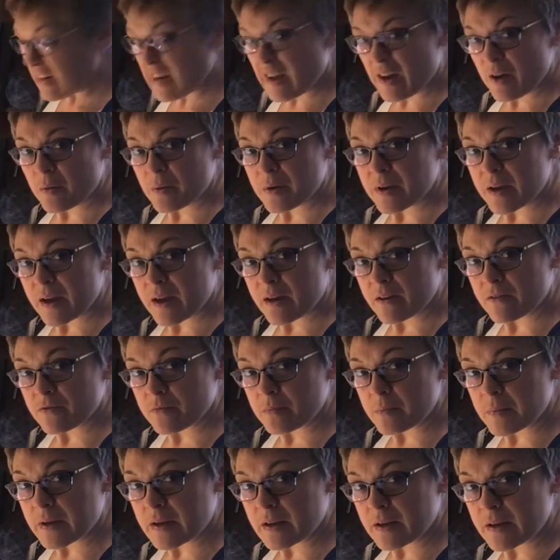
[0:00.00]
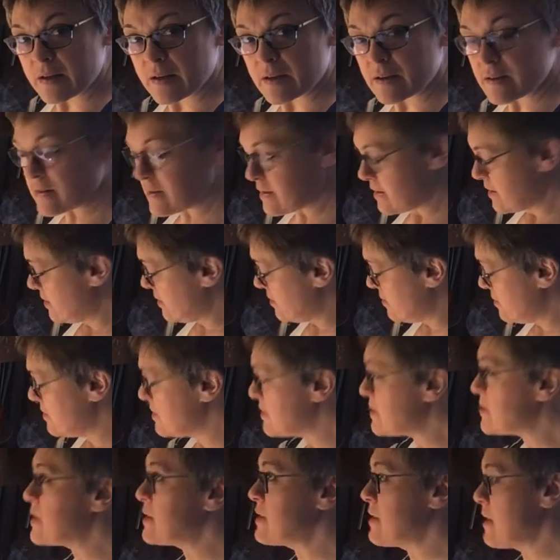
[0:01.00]
now we have mayonnaise. Can you
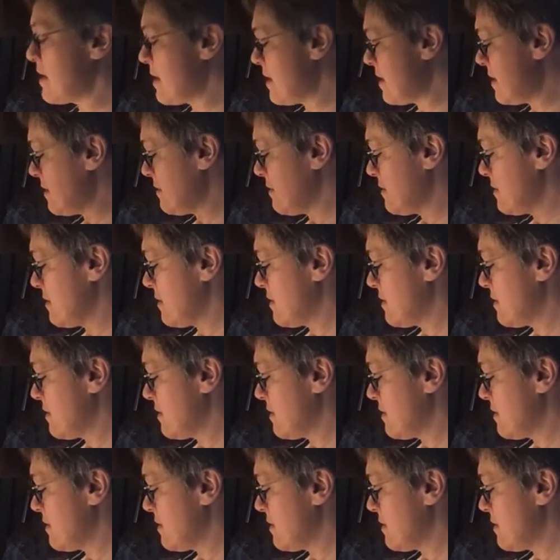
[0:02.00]
see that?